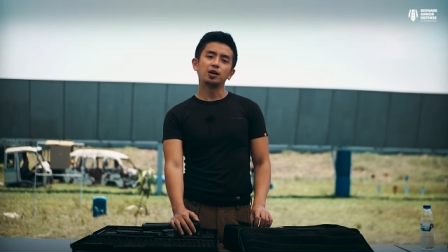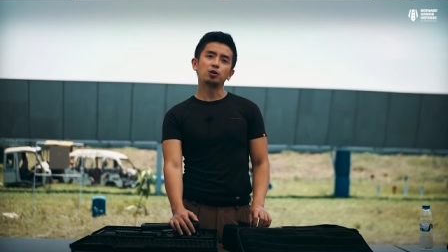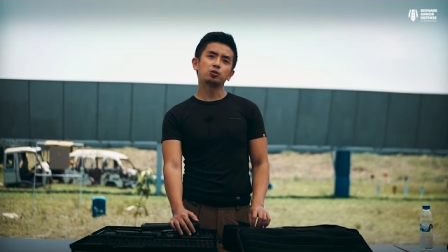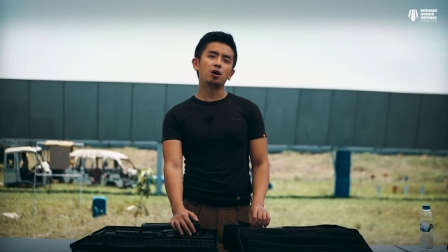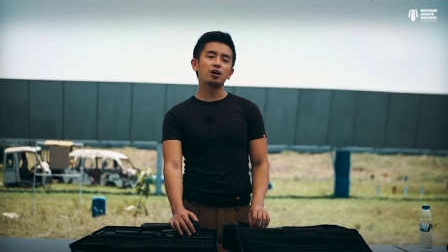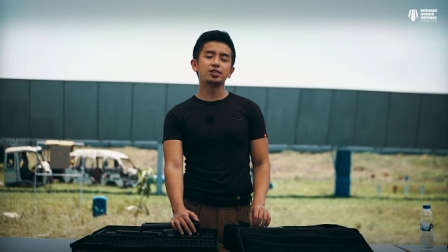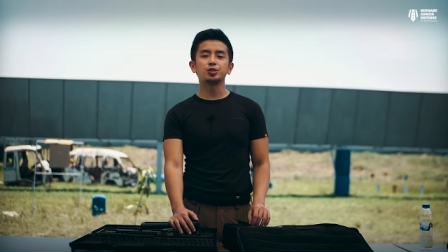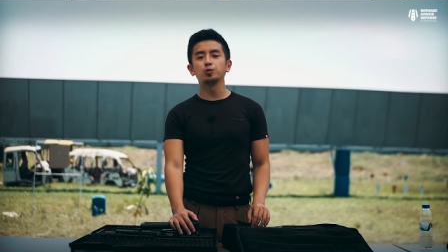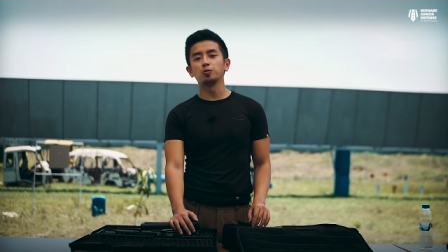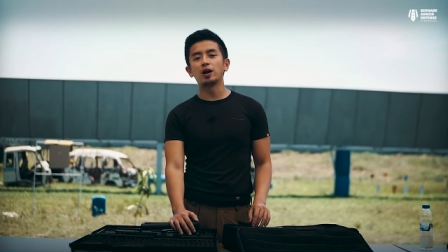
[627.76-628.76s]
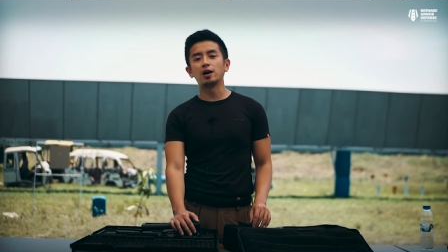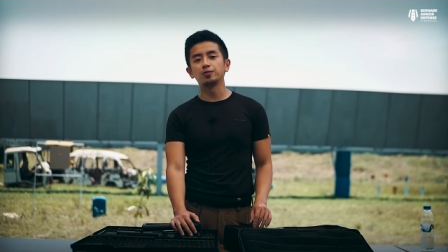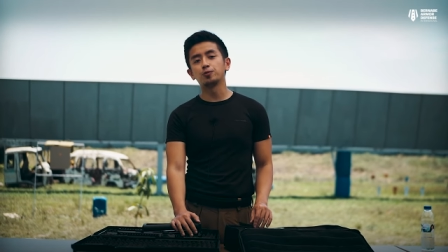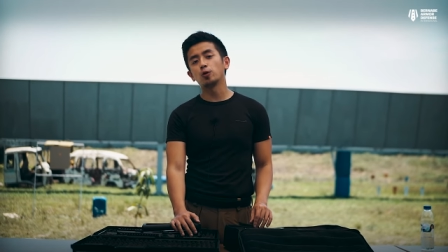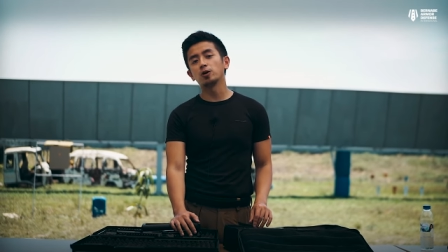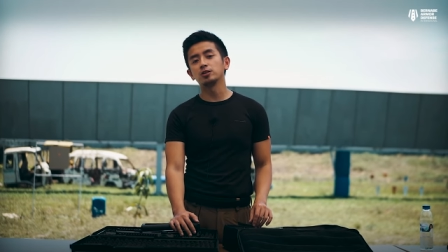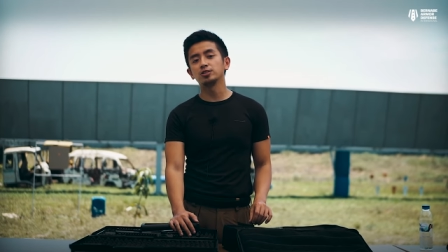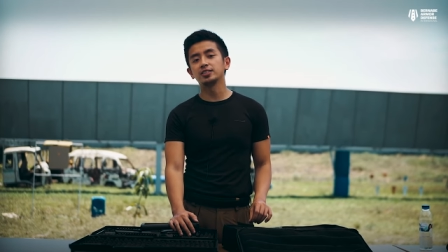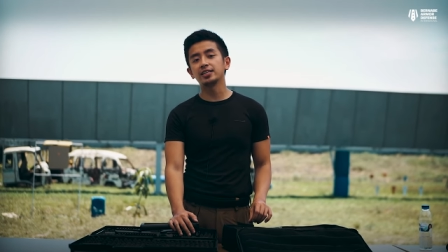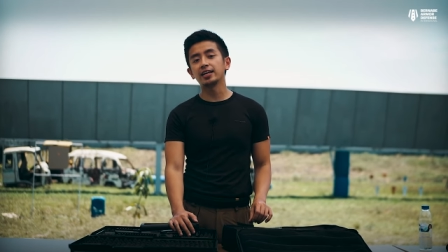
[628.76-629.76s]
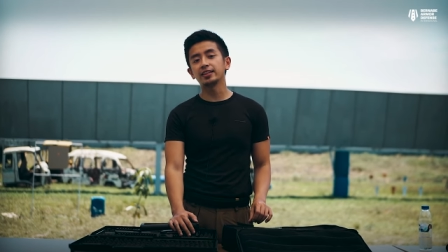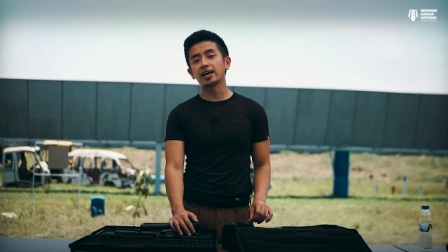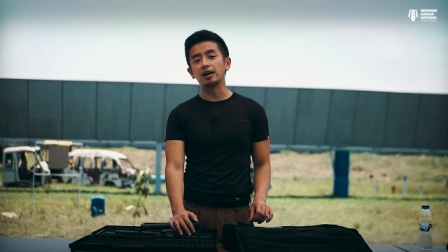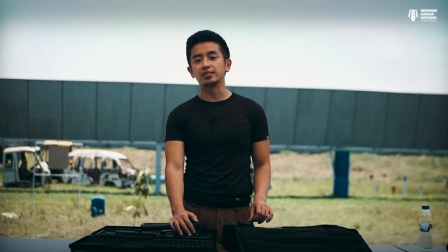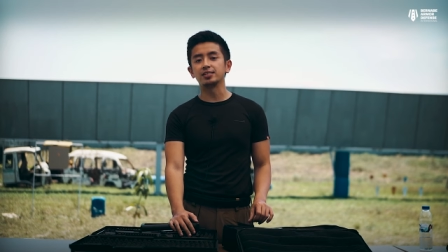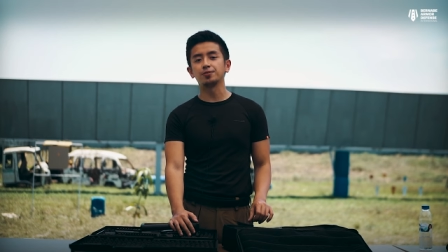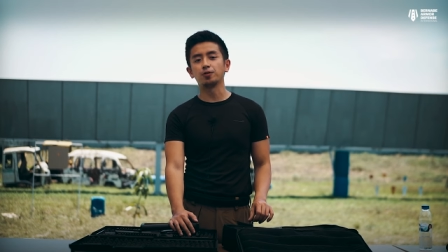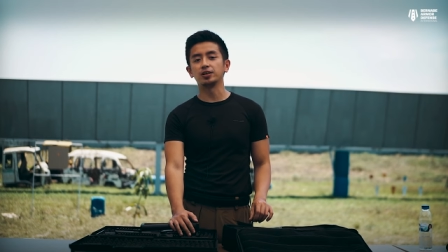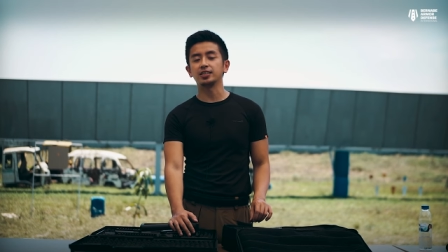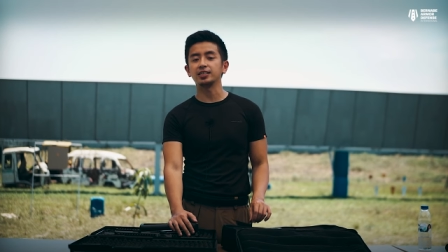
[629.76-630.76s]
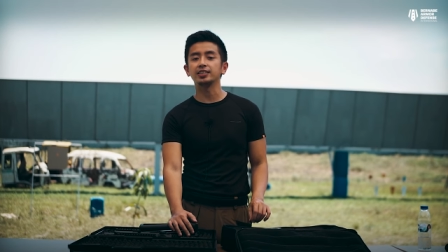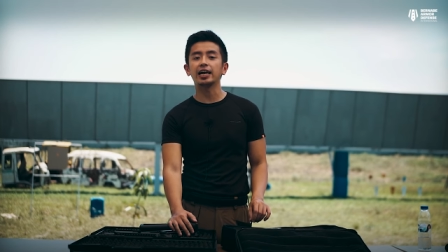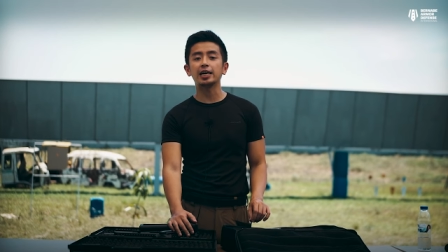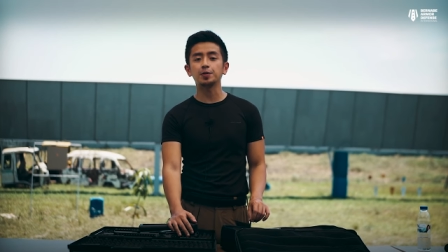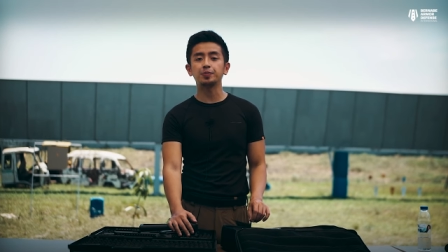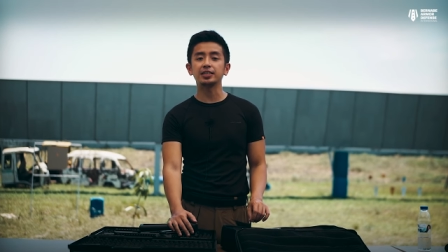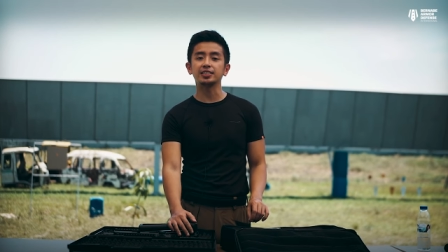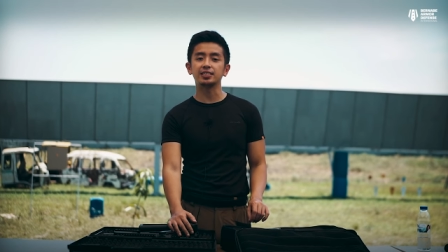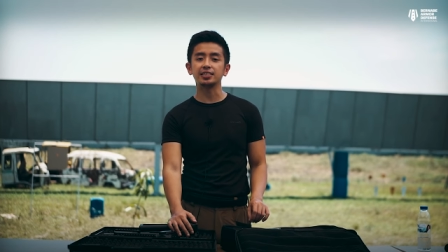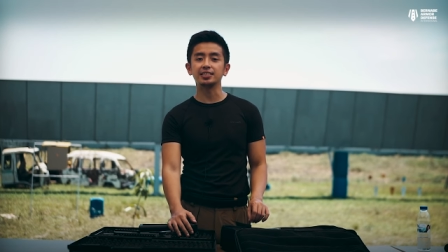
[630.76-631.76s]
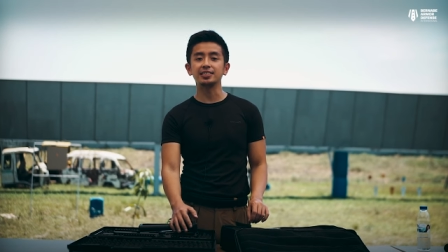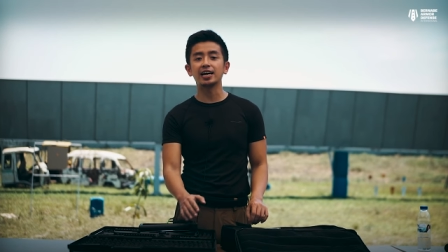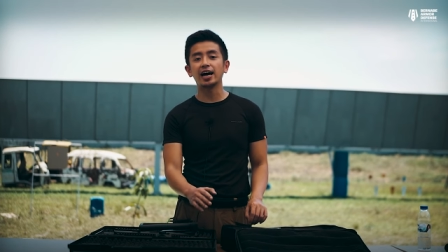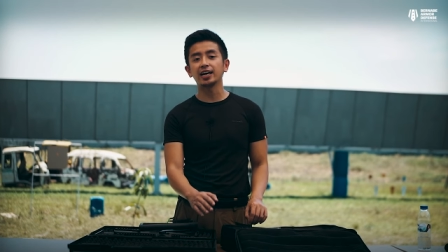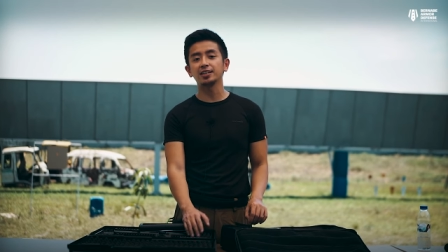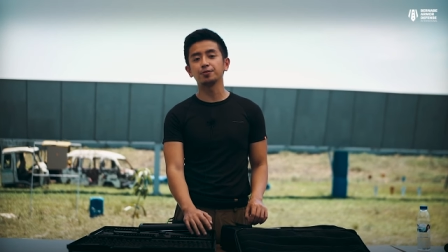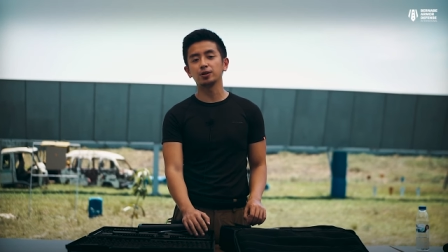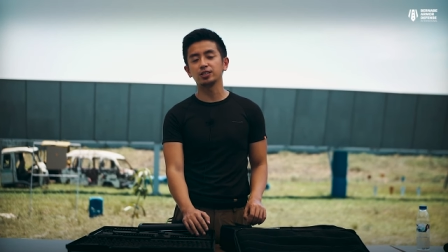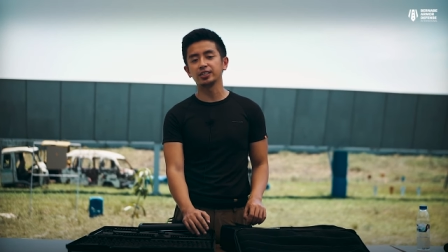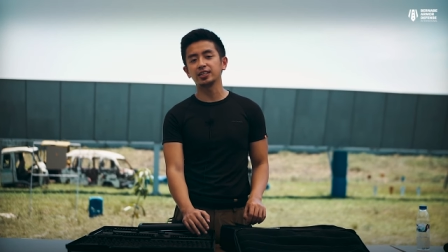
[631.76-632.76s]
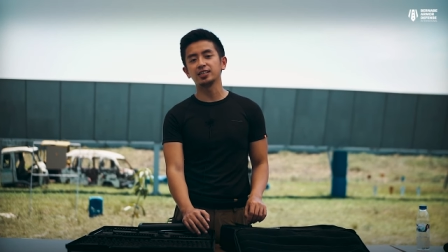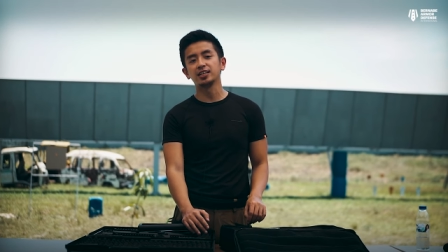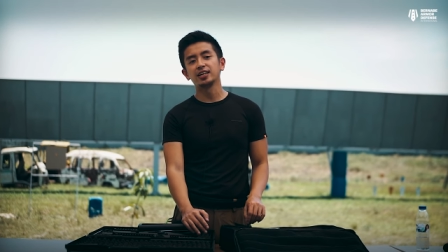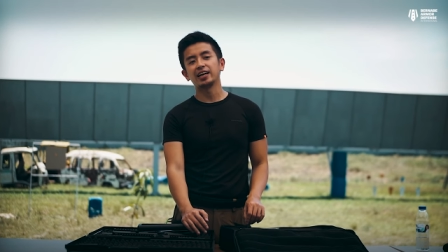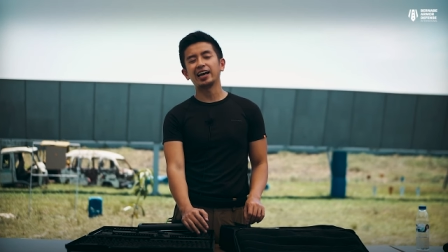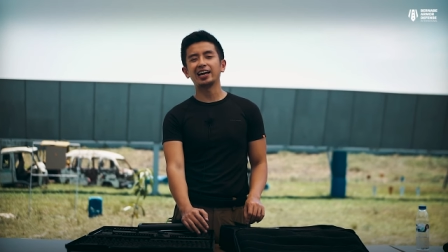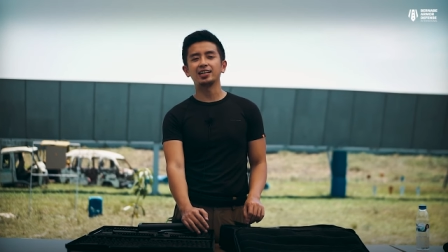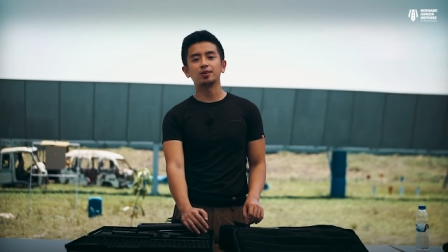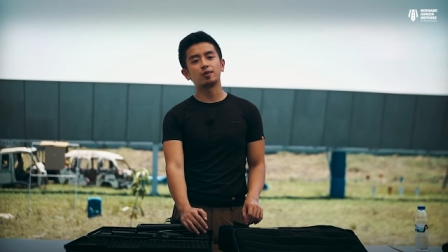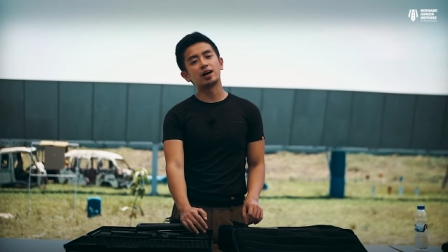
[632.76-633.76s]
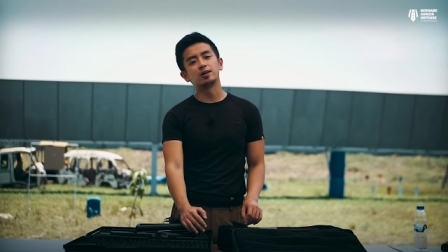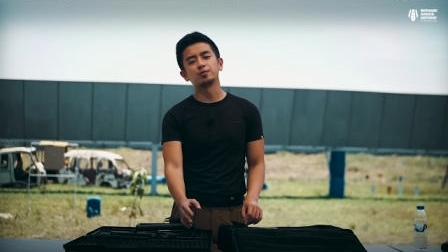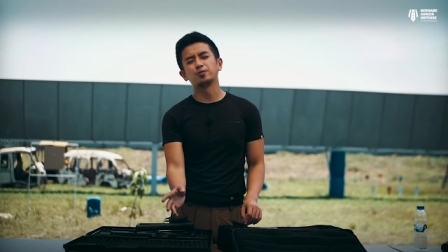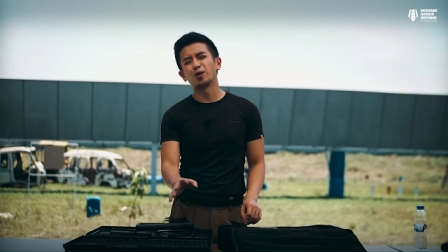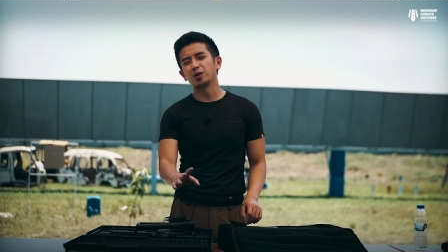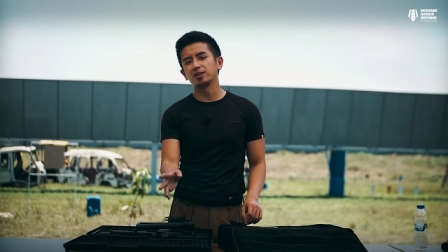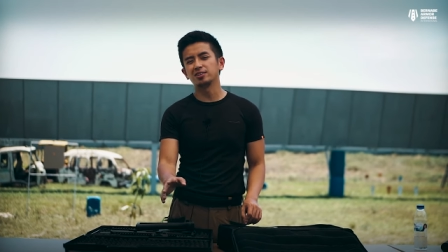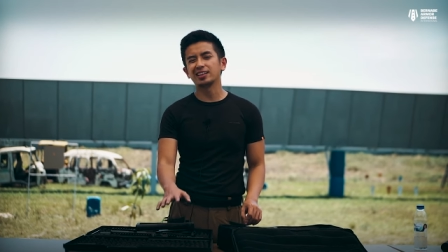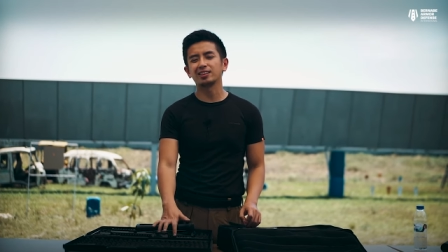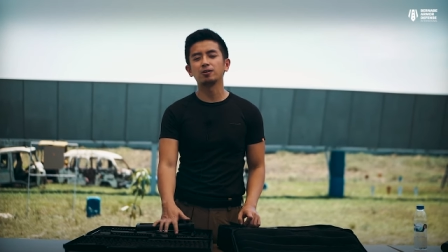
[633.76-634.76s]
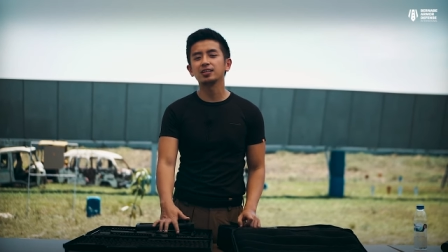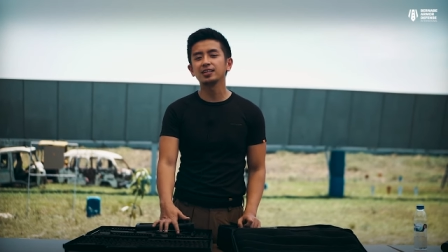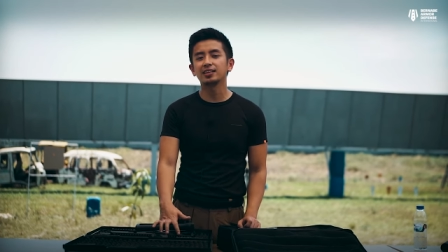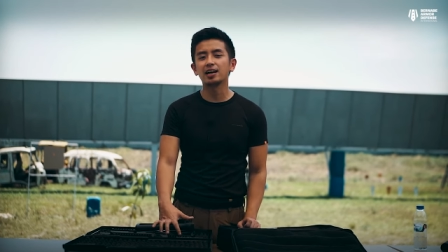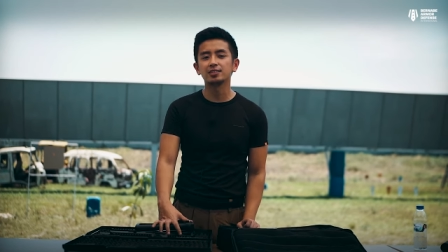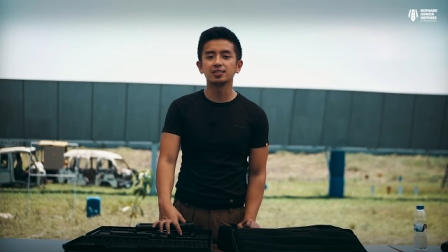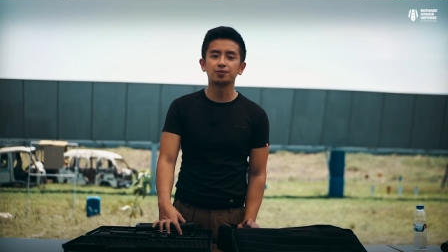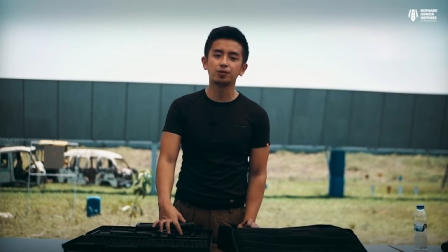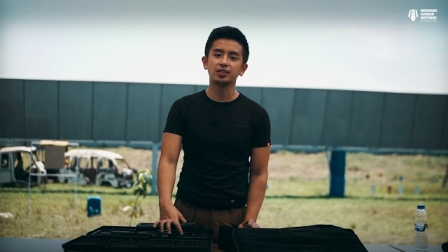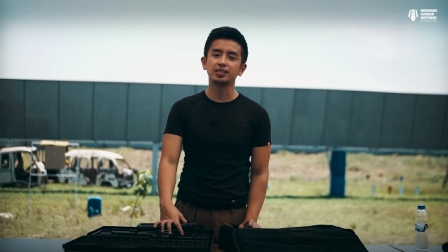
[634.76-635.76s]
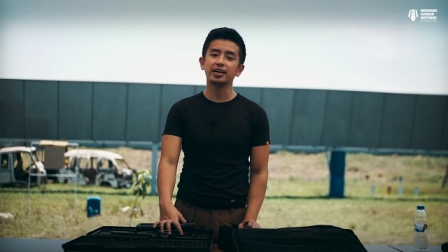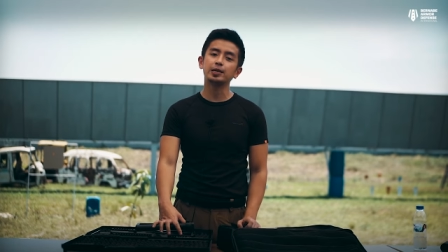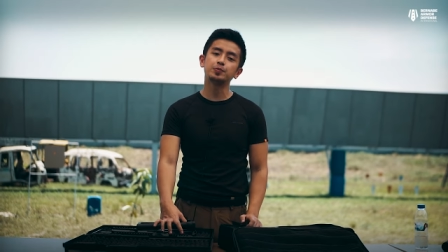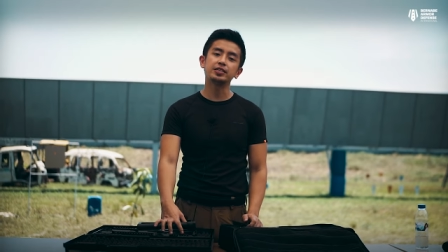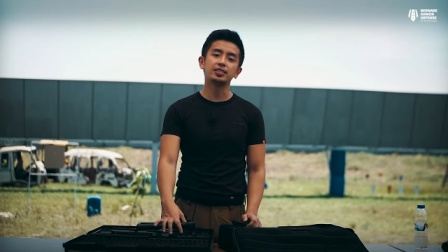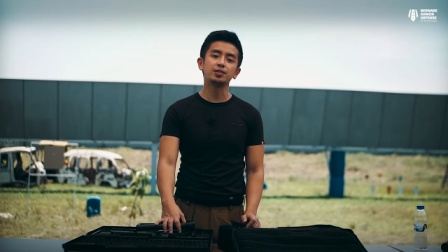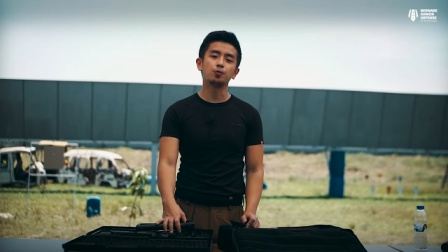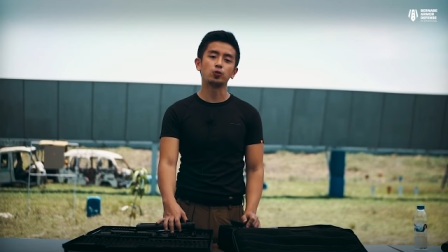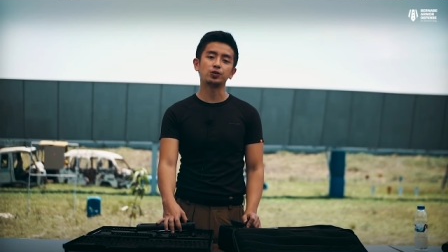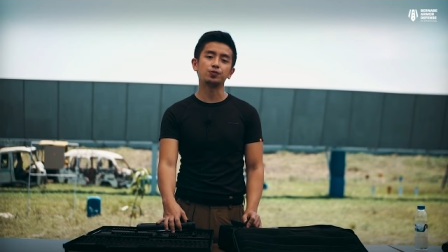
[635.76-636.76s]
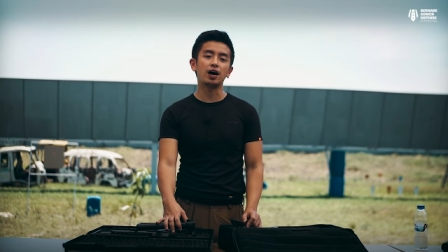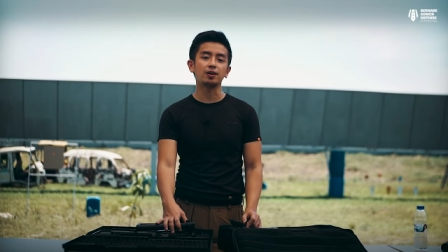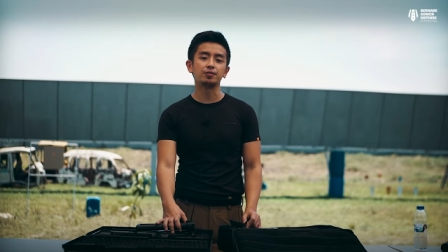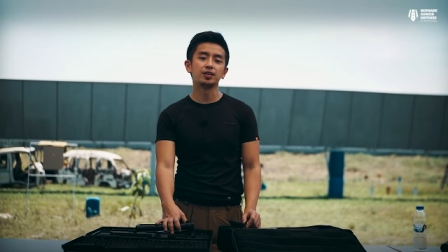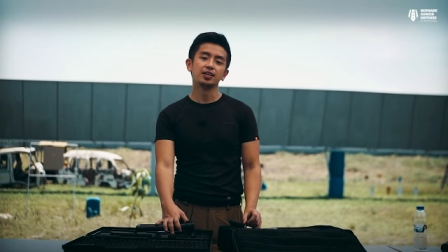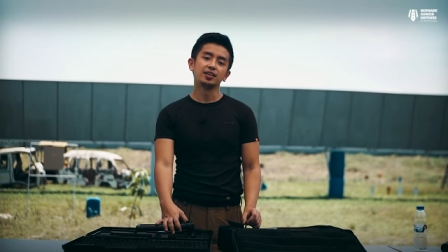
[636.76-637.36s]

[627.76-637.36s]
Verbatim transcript: it'll cost you around four hundred ten thousand for the A P C nine version and around four hundred thirty thousand for the A P C forty-five.